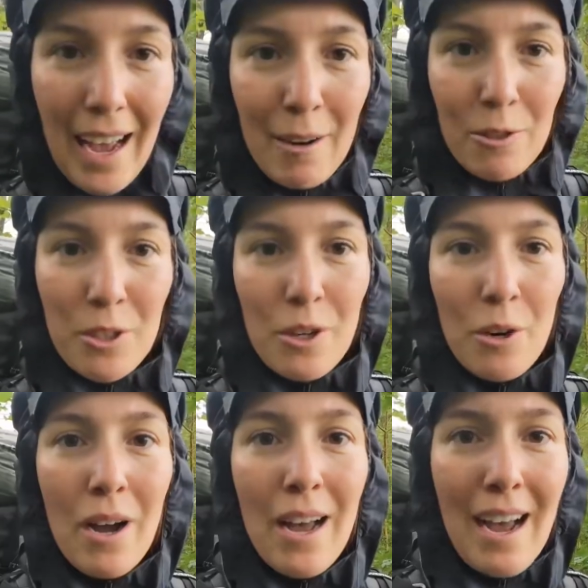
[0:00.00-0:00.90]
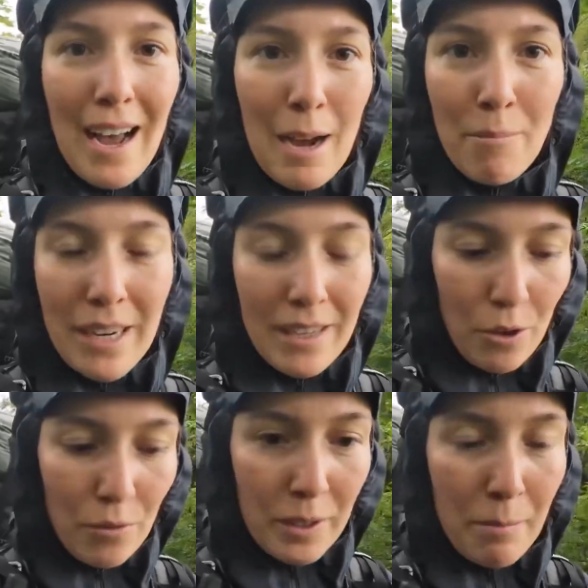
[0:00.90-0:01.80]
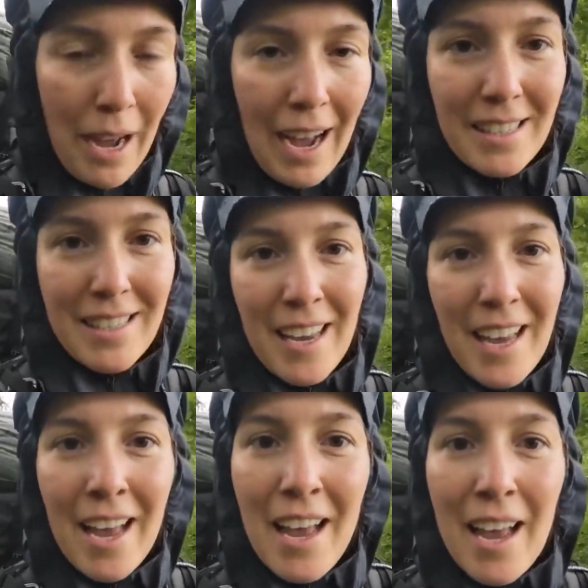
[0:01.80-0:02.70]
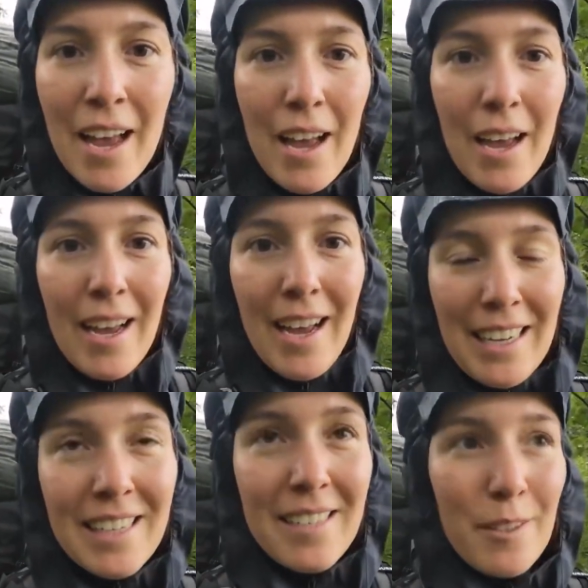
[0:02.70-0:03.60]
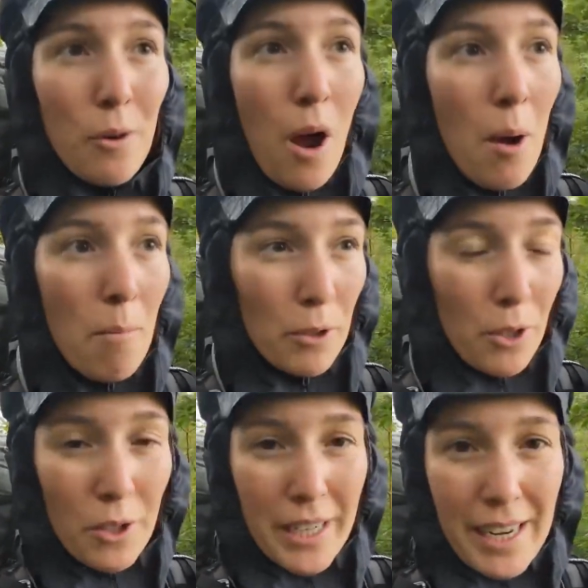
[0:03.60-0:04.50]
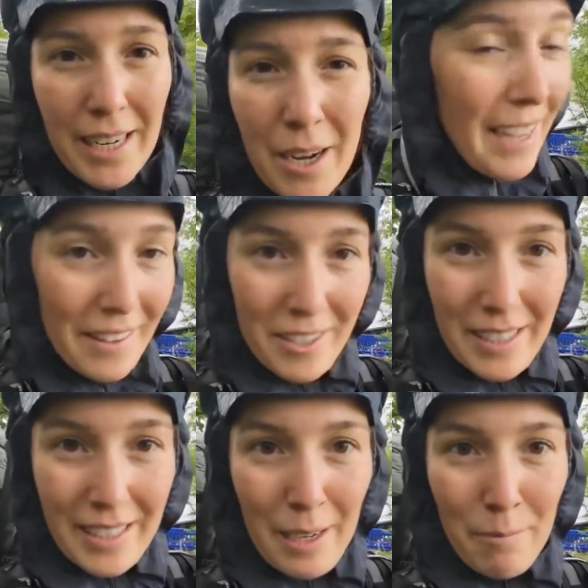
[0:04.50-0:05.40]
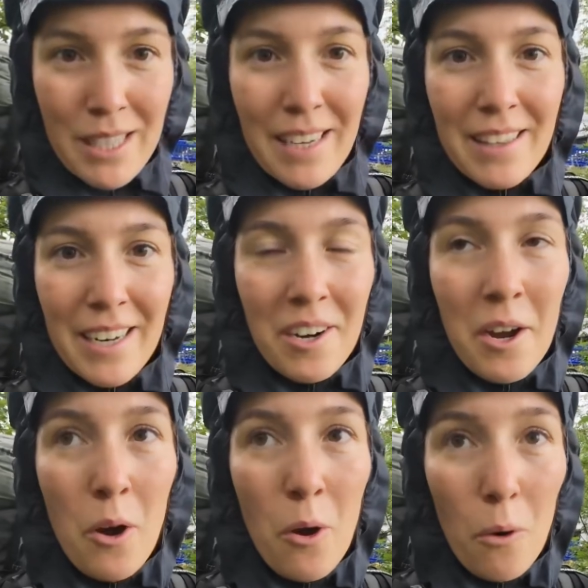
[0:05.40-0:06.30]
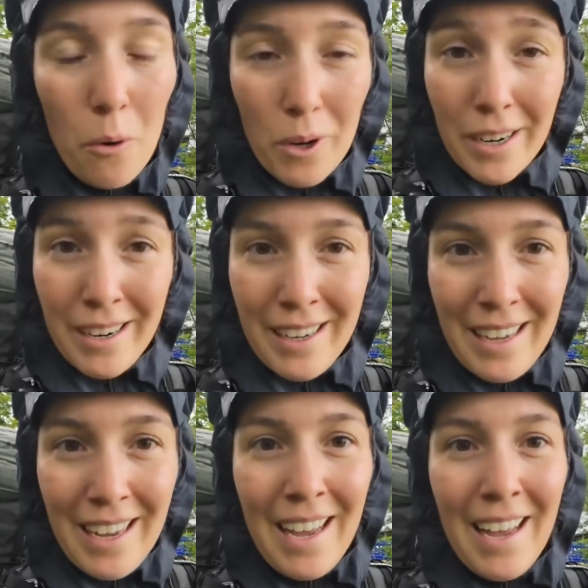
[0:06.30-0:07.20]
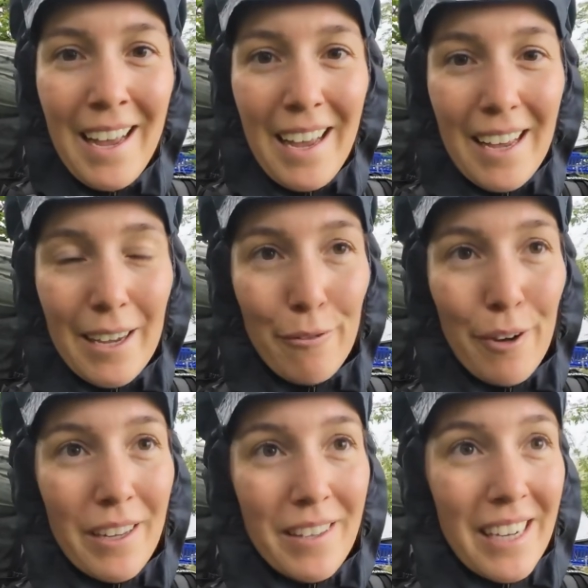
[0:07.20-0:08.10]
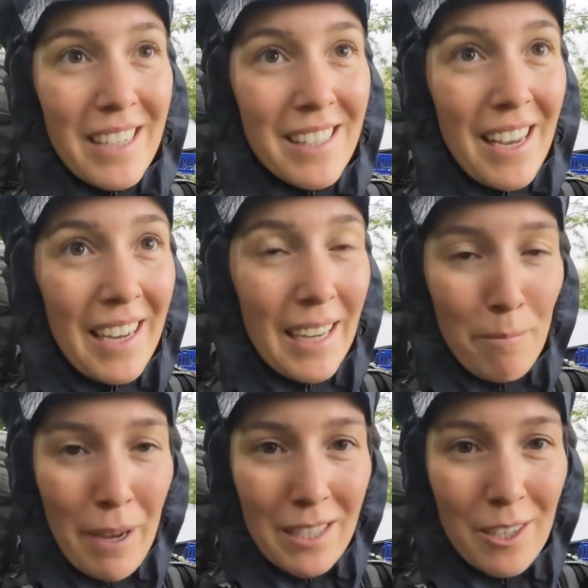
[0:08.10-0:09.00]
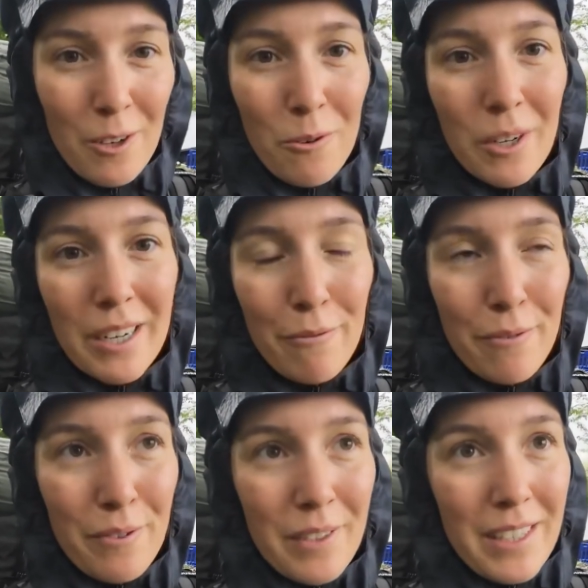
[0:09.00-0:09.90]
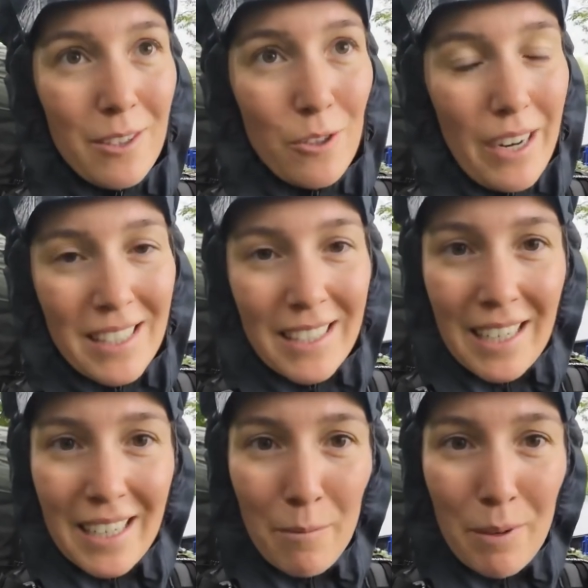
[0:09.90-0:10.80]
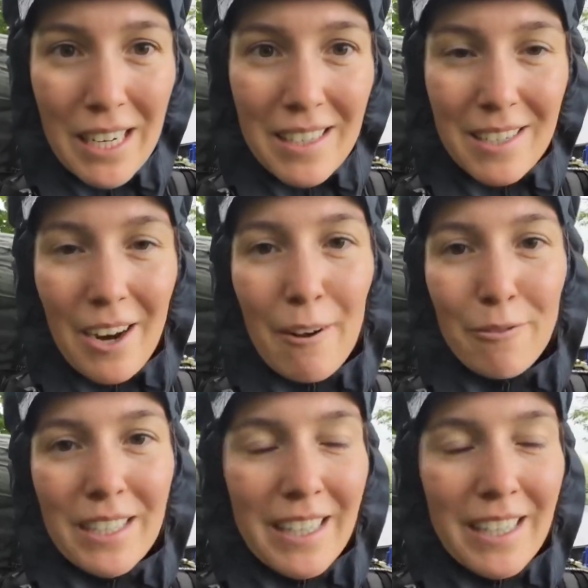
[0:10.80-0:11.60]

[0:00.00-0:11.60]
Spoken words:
I want to go up and over the pass, at least to Borrowdale. There's a campsite there, or if things get better, or if the track's getting a bit easier after